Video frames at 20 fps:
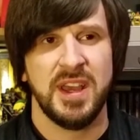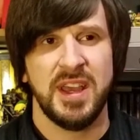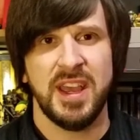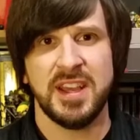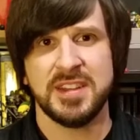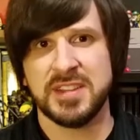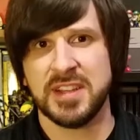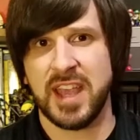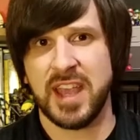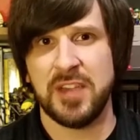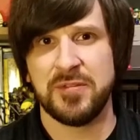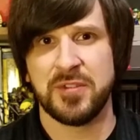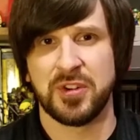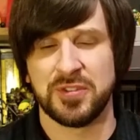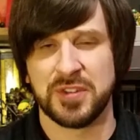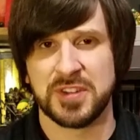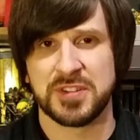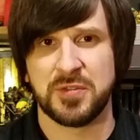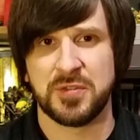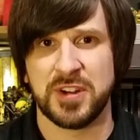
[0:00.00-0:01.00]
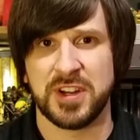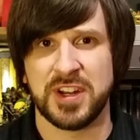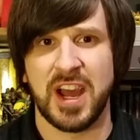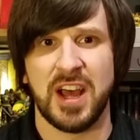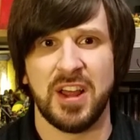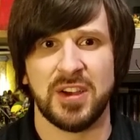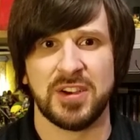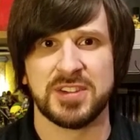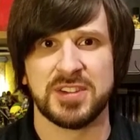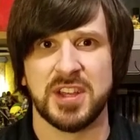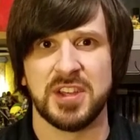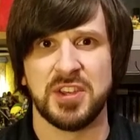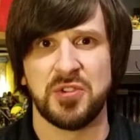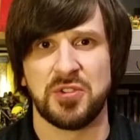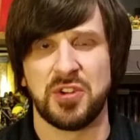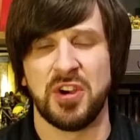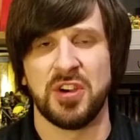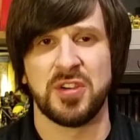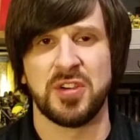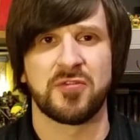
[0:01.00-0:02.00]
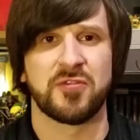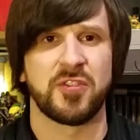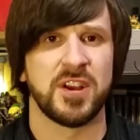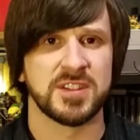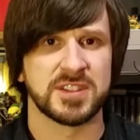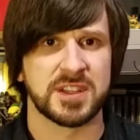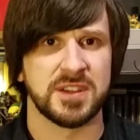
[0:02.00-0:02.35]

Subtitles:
it's a game at only $20 that you and all your friends